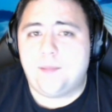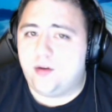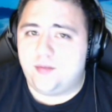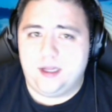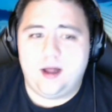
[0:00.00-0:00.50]

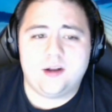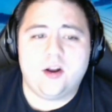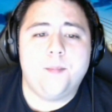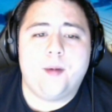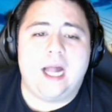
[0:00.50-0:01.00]
part of the Locked
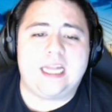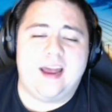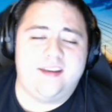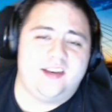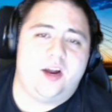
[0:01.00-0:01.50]
On
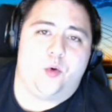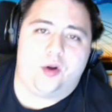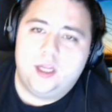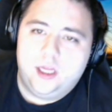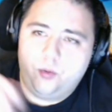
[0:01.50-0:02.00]
Podcast
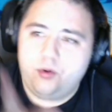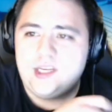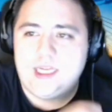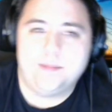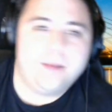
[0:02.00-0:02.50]
Network, your
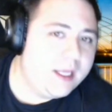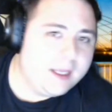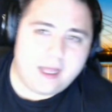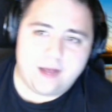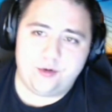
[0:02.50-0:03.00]
team
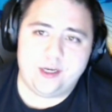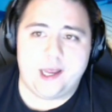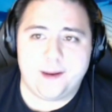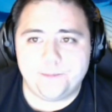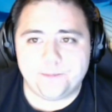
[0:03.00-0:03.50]
every
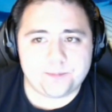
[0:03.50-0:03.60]
day.